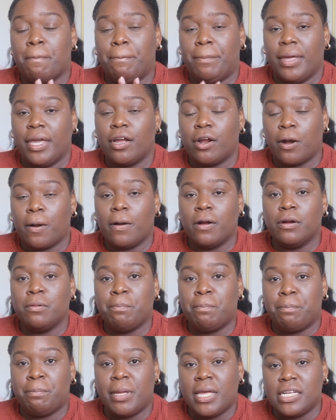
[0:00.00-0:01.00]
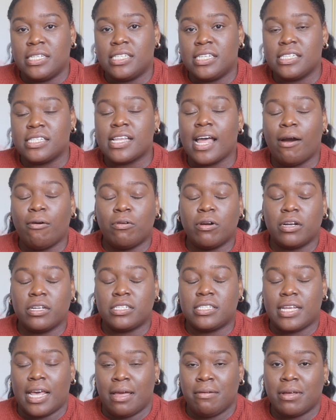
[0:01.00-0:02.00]
bigger pieces that were the
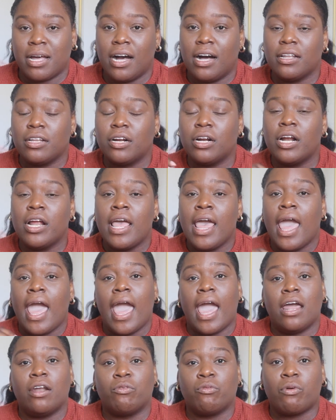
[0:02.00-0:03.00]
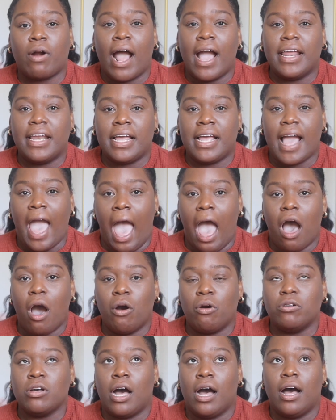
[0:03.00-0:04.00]
same color and writing
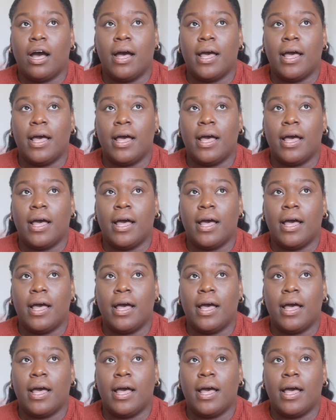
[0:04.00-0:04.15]
out